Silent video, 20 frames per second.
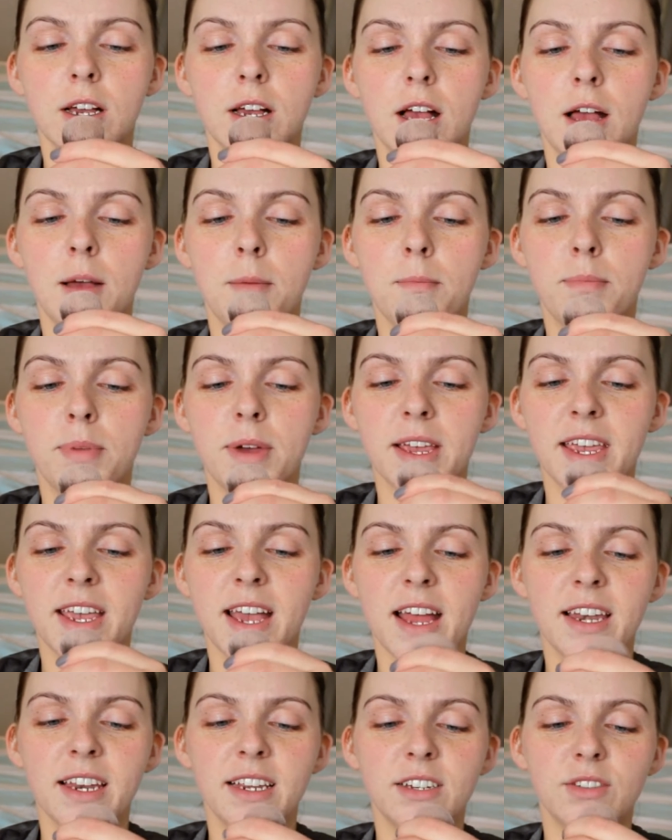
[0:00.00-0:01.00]
but
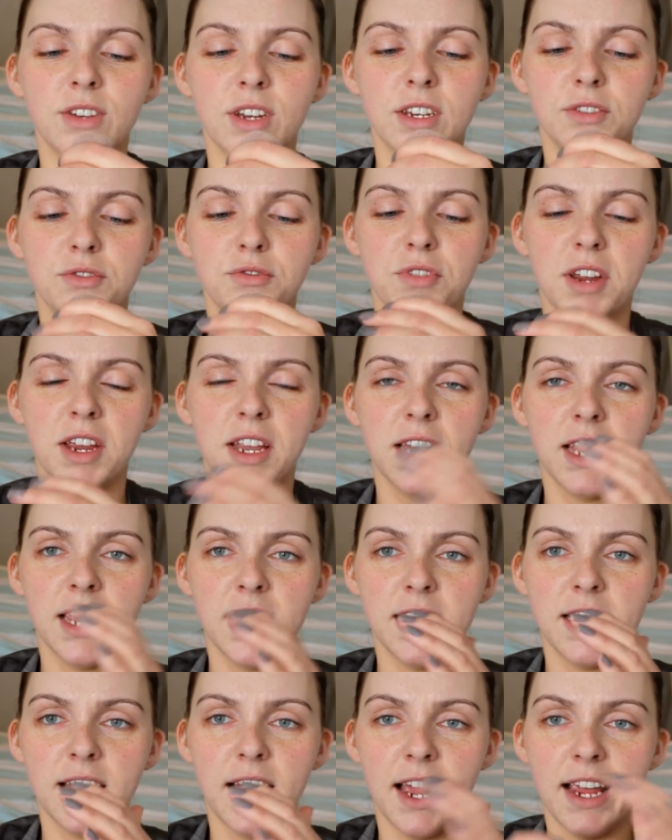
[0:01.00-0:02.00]
again it's
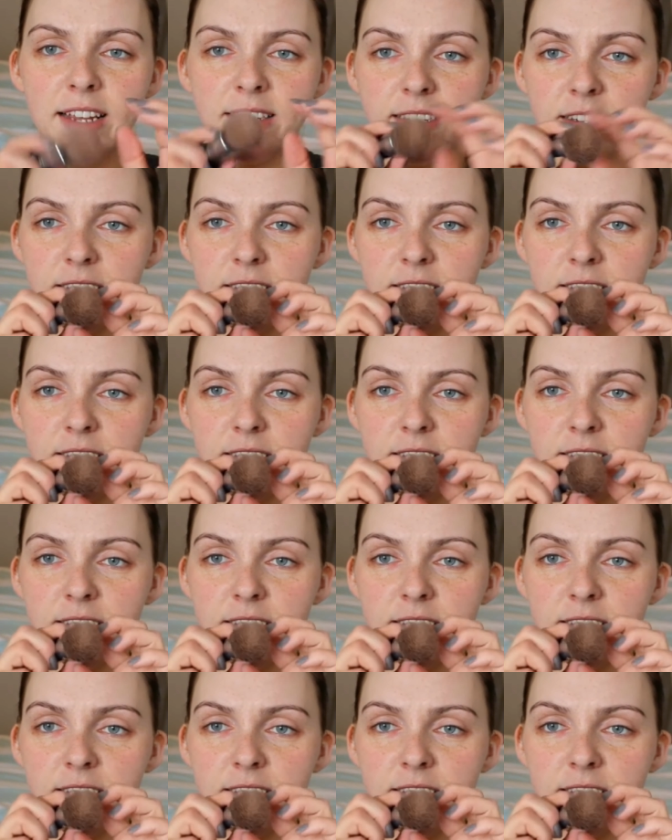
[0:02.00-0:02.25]
really nice.